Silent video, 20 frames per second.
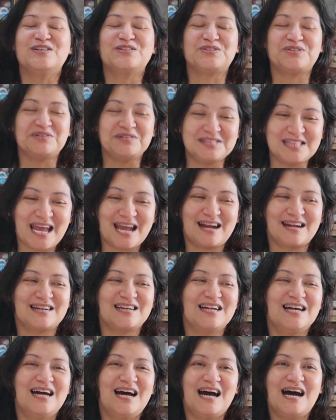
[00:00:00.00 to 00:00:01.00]
So
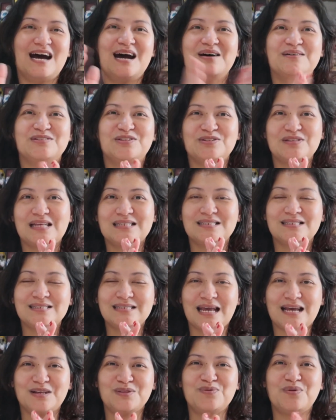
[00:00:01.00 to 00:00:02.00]
there. Um, so that's the
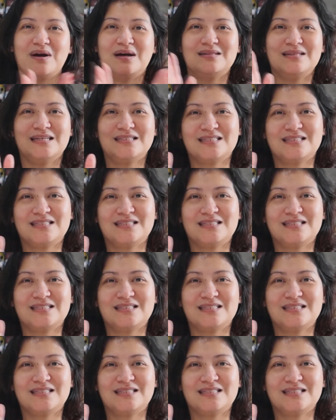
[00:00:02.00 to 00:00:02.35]
second one.